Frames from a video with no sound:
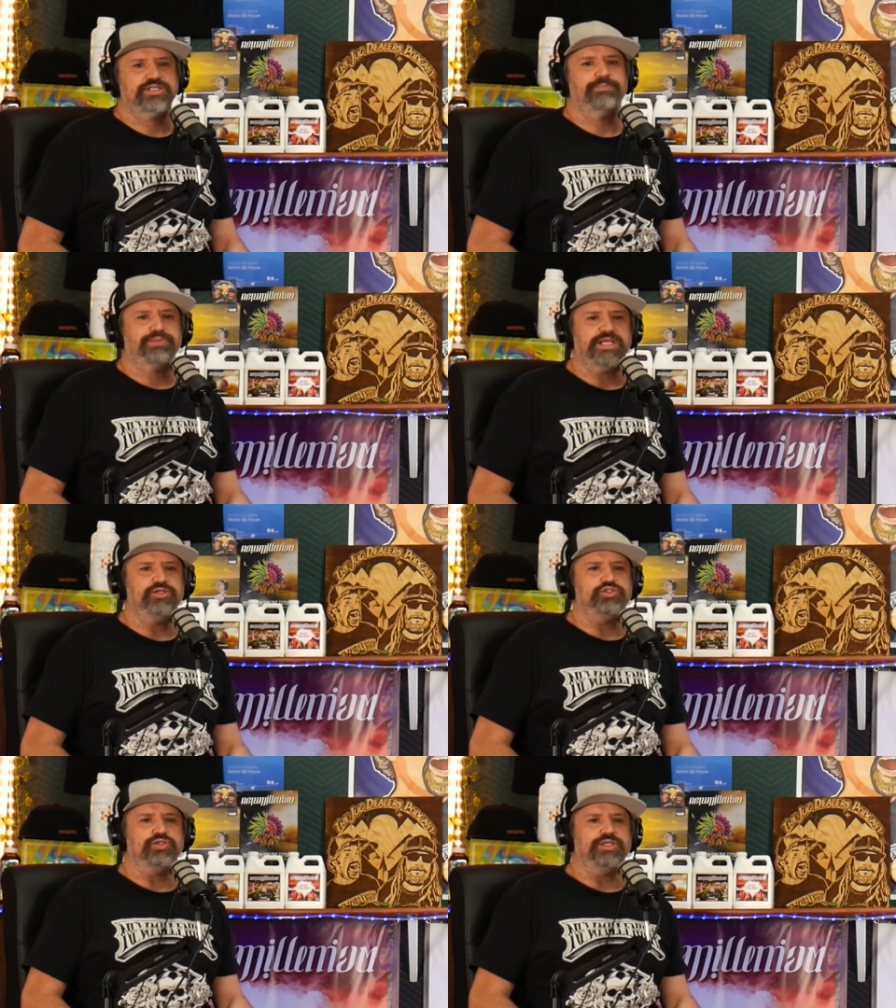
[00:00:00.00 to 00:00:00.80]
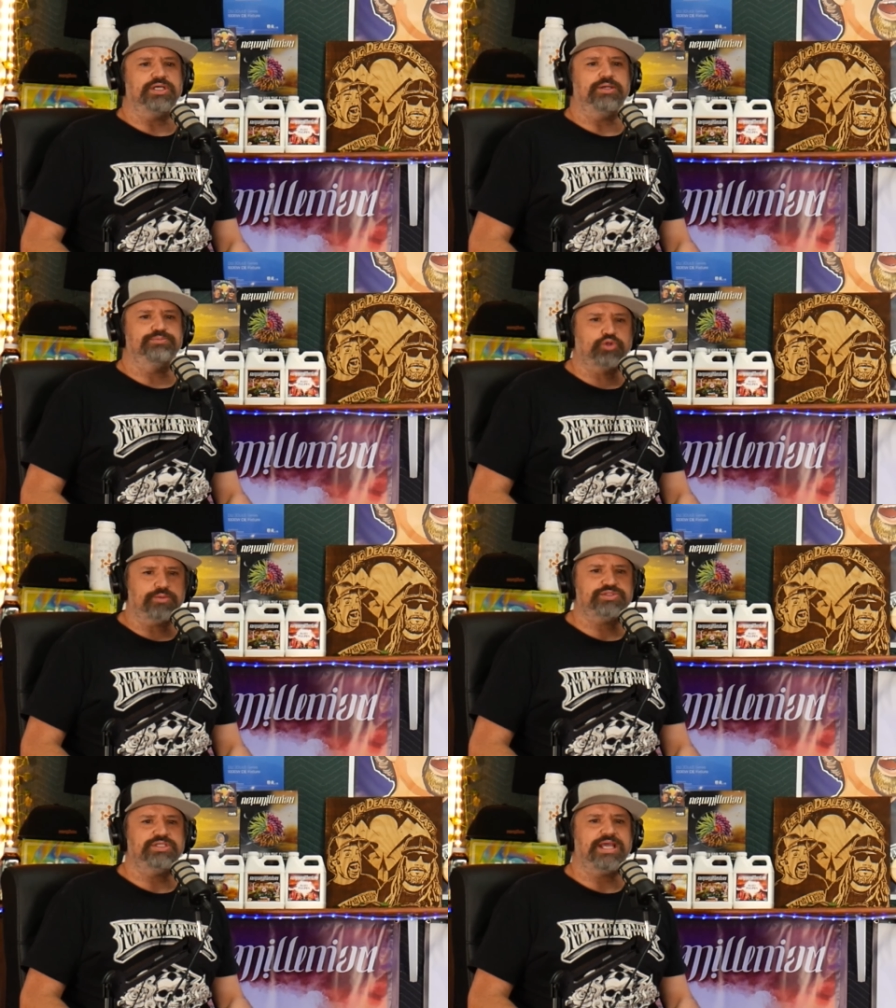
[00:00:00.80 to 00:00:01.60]
plant nutrient
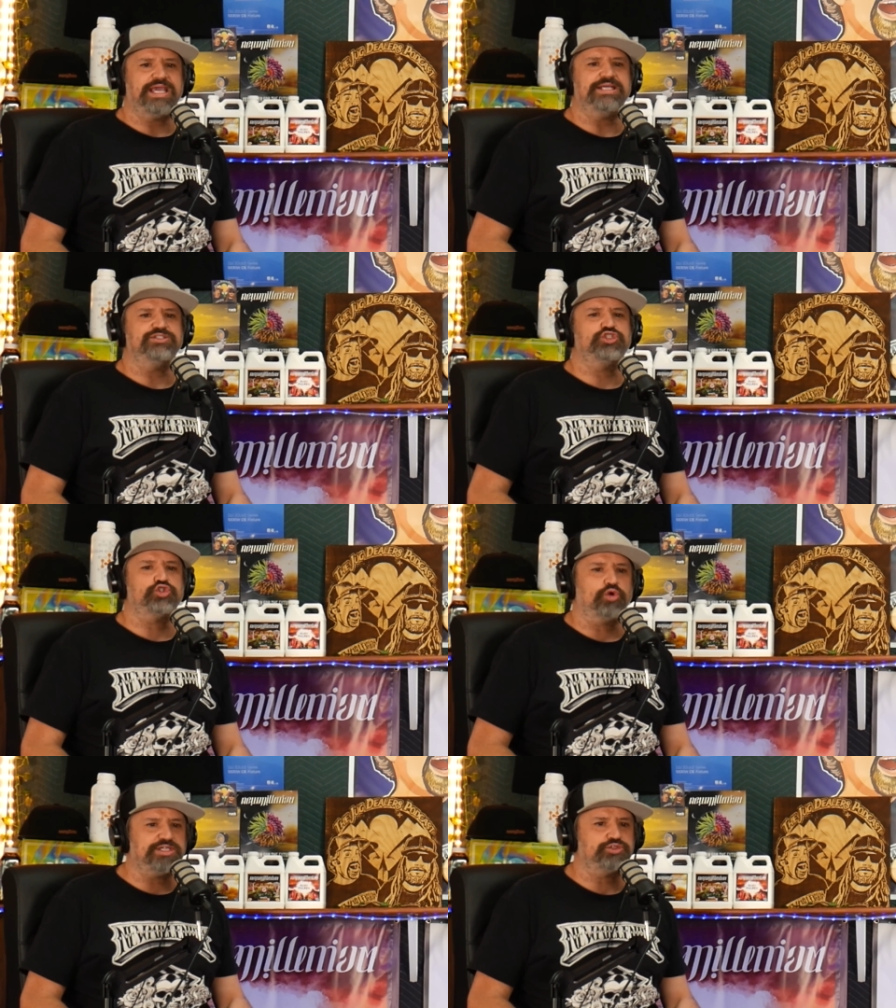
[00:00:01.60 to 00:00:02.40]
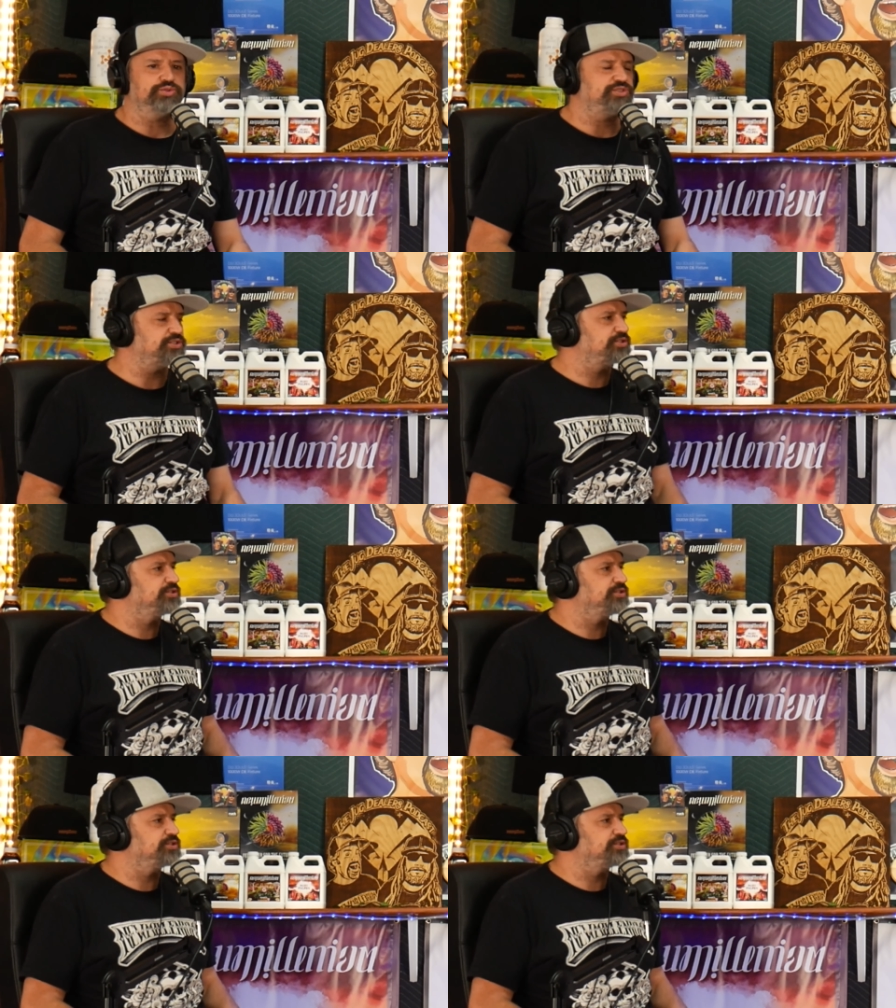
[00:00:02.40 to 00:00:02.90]
absorption and stress resistance